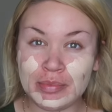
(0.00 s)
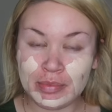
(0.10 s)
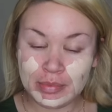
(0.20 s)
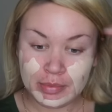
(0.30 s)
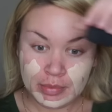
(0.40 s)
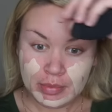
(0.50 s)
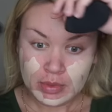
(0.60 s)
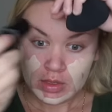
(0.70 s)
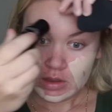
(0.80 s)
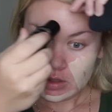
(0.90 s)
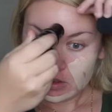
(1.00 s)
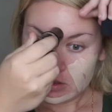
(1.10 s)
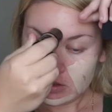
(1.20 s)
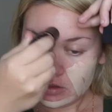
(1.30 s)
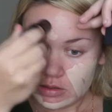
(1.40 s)

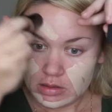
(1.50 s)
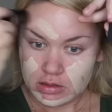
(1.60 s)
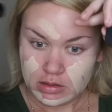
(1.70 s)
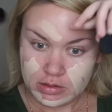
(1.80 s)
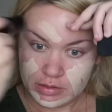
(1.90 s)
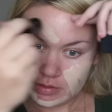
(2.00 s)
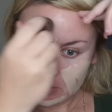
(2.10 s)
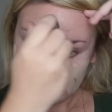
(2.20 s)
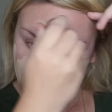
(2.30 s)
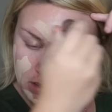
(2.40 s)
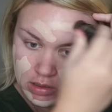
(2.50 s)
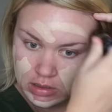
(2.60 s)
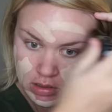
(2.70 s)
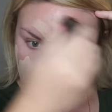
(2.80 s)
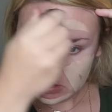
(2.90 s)

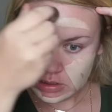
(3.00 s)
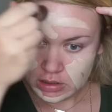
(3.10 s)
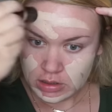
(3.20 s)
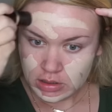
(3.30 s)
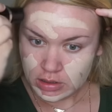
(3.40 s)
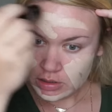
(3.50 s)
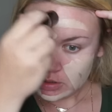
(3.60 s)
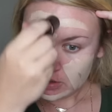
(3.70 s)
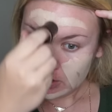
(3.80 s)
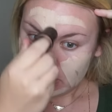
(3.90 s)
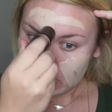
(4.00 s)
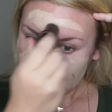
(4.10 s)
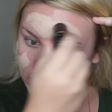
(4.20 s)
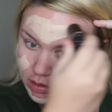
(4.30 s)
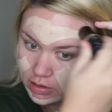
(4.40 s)

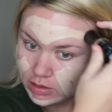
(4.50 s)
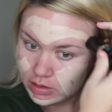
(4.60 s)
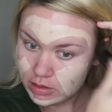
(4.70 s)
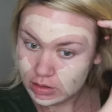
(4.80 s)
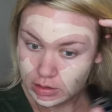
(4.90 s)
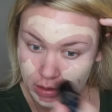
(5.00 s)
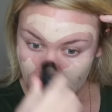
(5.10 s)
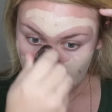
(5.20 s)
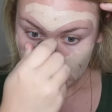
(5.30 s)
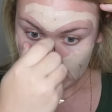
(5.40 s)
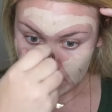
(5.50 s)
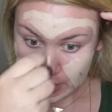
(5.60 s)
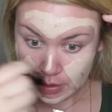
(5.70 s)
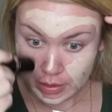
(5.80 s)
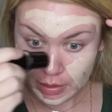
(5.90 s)

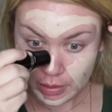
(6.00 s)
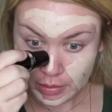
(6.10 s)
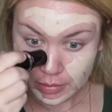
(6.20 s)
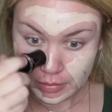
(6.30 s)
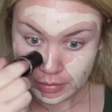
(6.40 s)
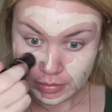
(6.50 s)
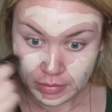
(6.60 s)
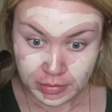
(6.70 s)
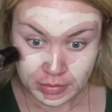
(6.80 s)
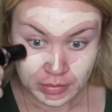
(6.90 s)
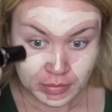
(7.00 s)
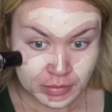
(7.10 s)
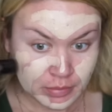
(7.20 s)
Nothing is said.